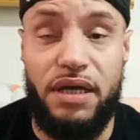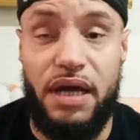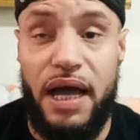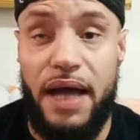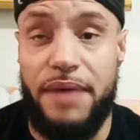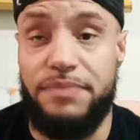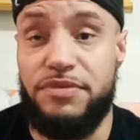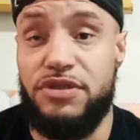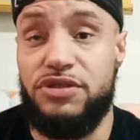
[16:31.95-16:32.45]

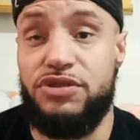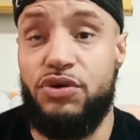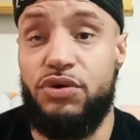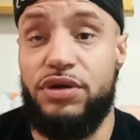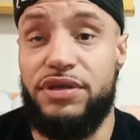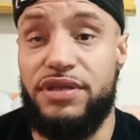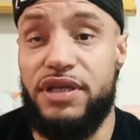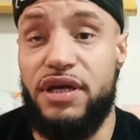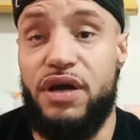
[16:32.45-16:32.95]
I'm just doing
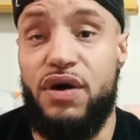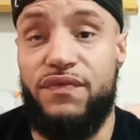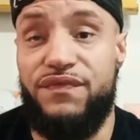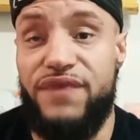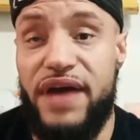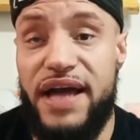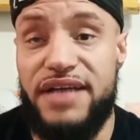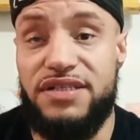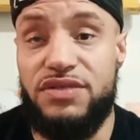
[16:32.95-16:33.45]
it the old
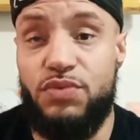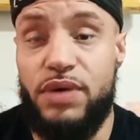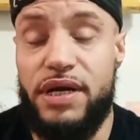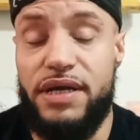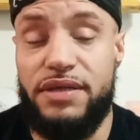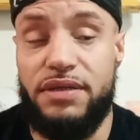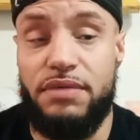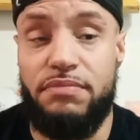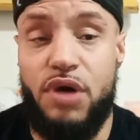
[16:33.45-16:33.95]
fashioned way
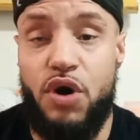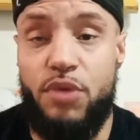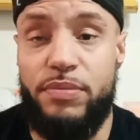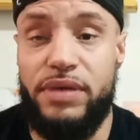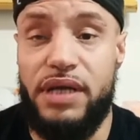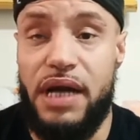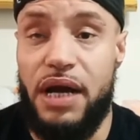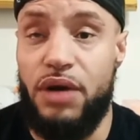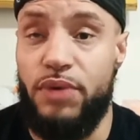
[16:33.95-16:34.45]
at the
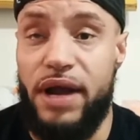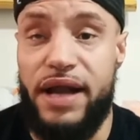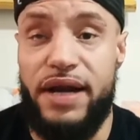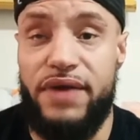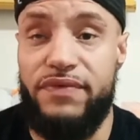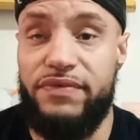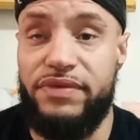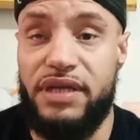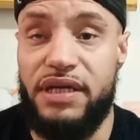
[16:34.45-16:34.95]
moment. I write
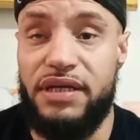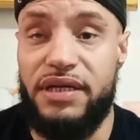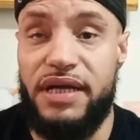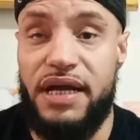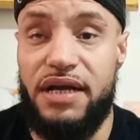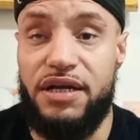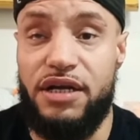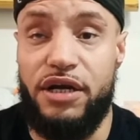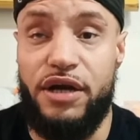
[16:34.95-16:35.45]
everything
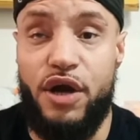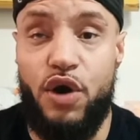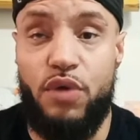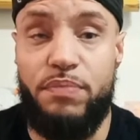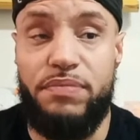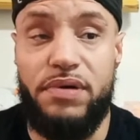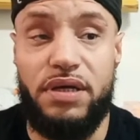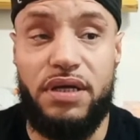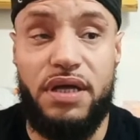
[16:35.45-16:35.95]
down in a
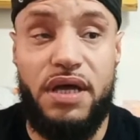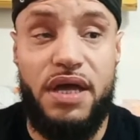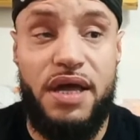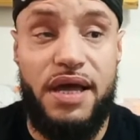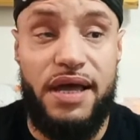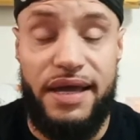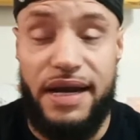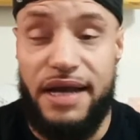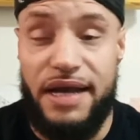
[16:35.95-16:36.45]
notebook
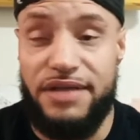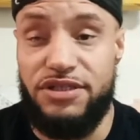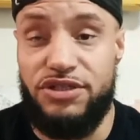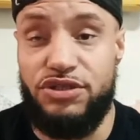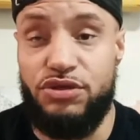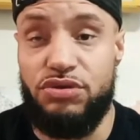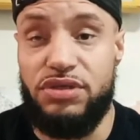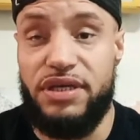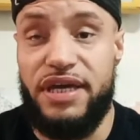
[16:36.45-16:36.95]
and I just
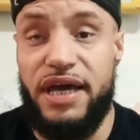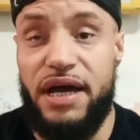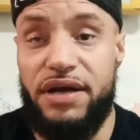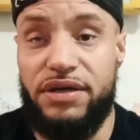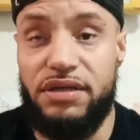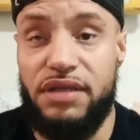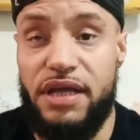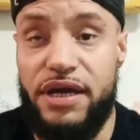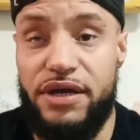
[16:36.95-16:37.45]
use a
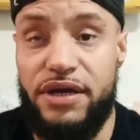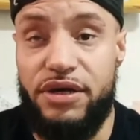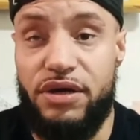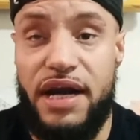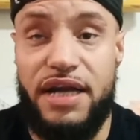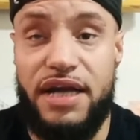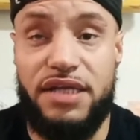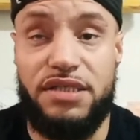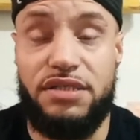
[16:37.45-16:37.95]
calculator
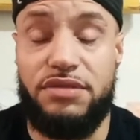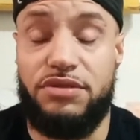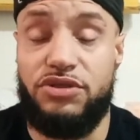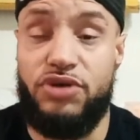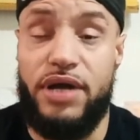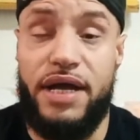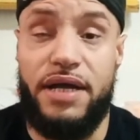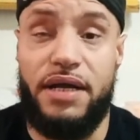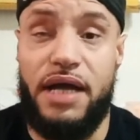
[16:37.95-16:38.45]
and I
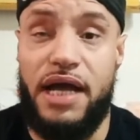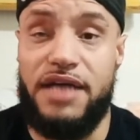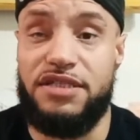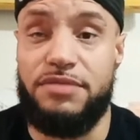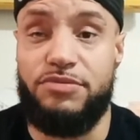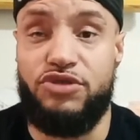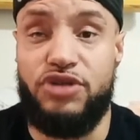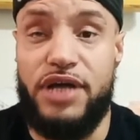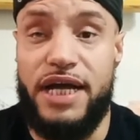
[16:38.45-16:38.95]
subtract I
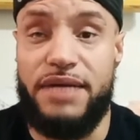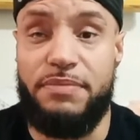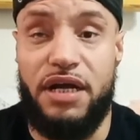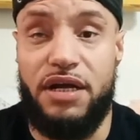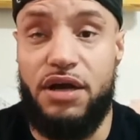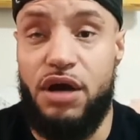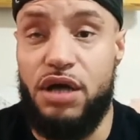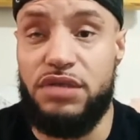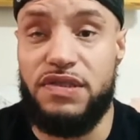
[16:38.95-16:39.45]
subtract my
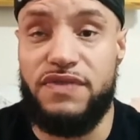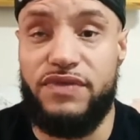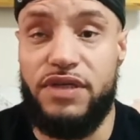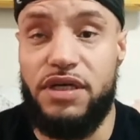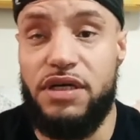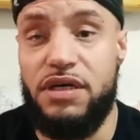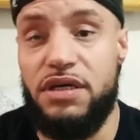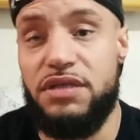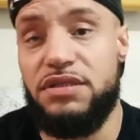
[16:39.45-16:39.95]
cost of
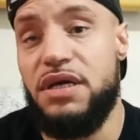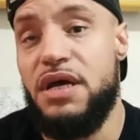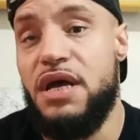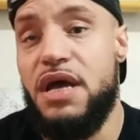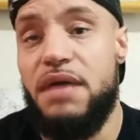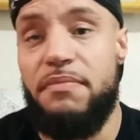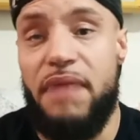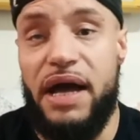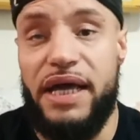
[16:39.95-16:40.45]
goods,
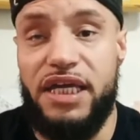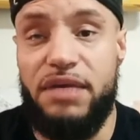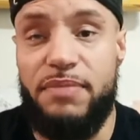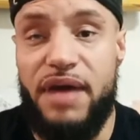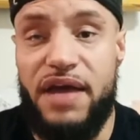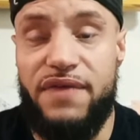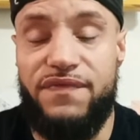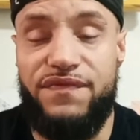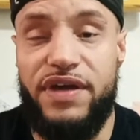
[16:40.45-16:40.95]
my
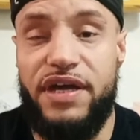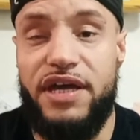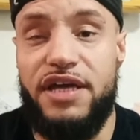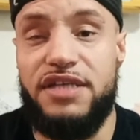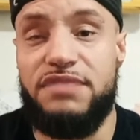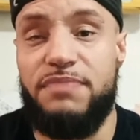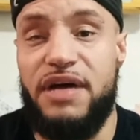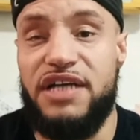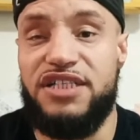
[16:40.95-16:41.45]
eBay
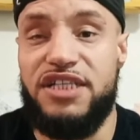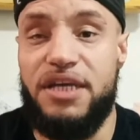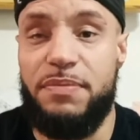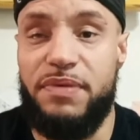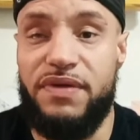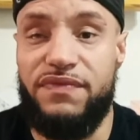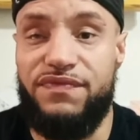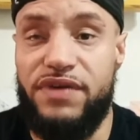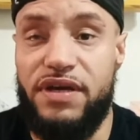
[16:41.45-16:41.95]
fees, my
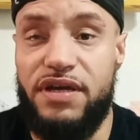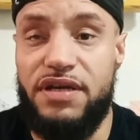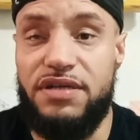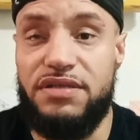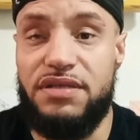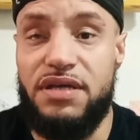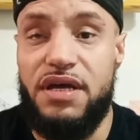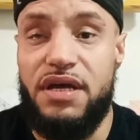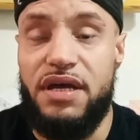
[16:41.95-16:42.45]
shipping
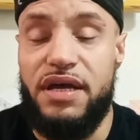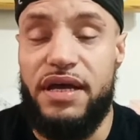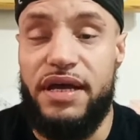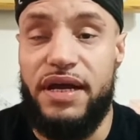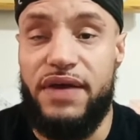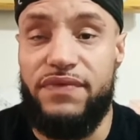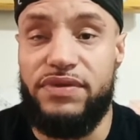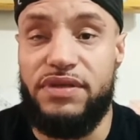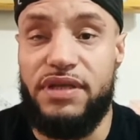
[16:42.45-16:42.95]
fees, and
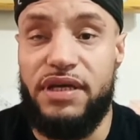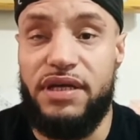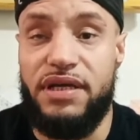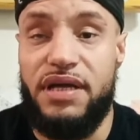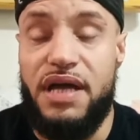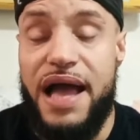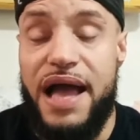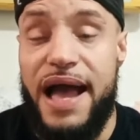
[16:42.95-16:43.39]
everything.